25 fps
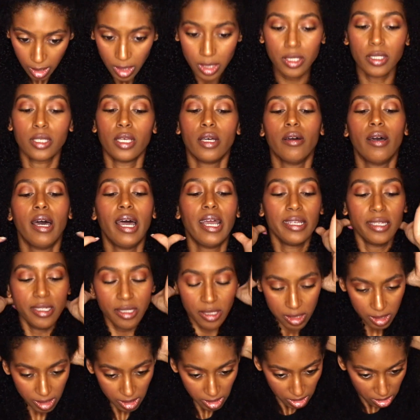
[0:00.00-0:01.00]
So I
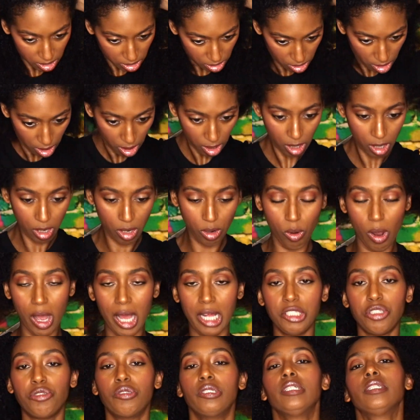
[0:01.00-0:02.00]
usually do
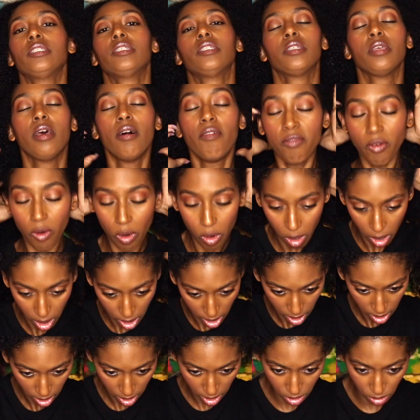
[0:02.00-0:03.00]
quadrants,
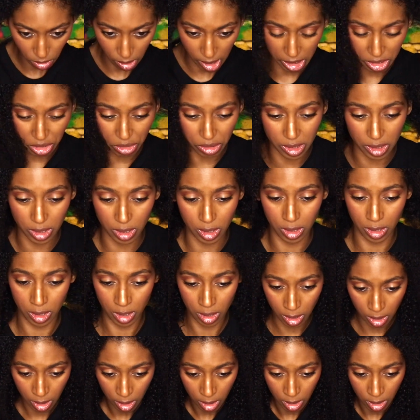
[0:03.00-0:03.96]
4 quadrants,